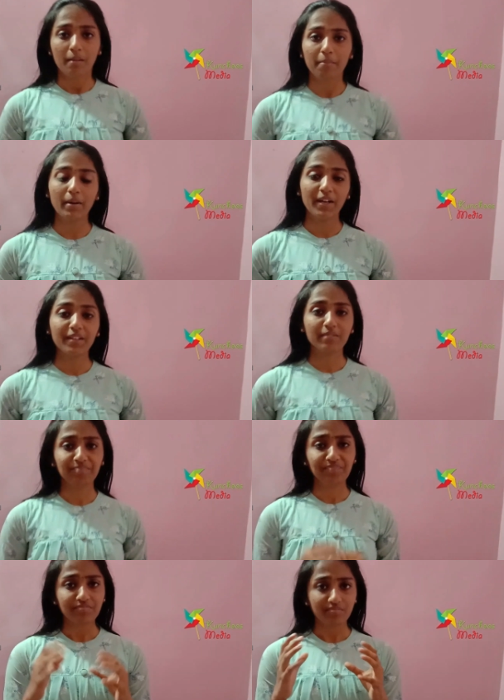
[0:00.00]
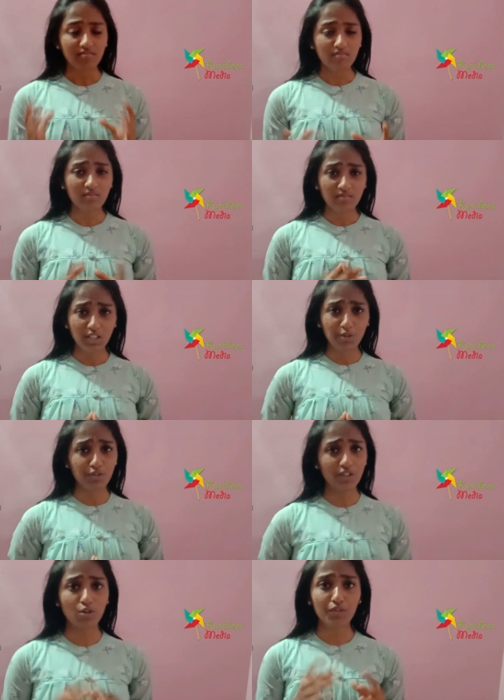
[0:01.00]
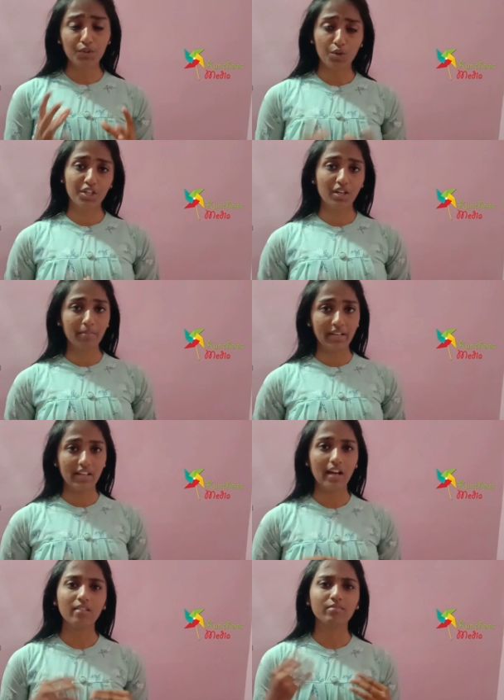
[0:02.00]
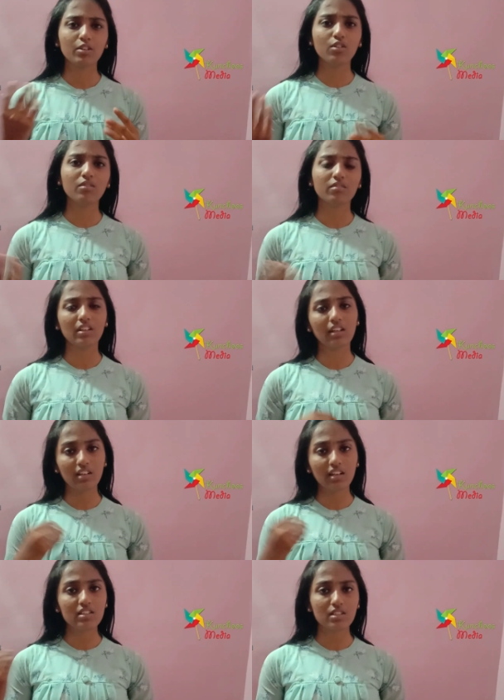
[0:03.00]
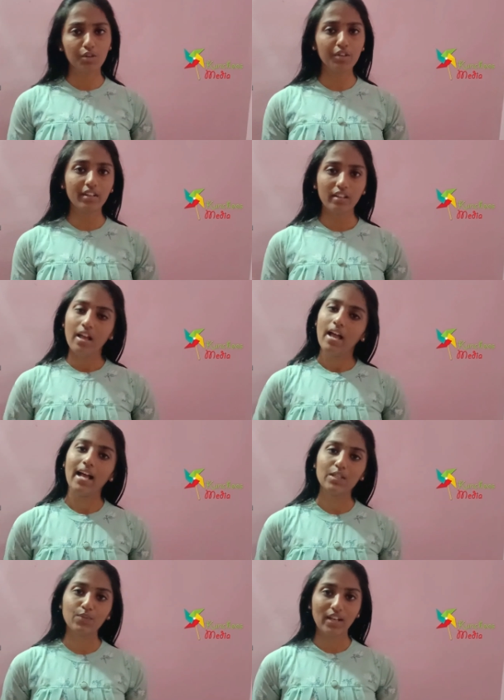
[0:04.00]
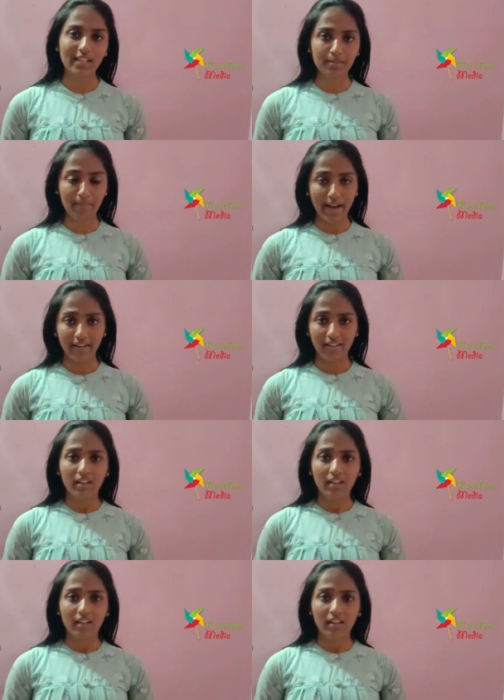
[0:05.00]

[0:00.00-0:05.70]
But the usage of social media, it's good as well as bad.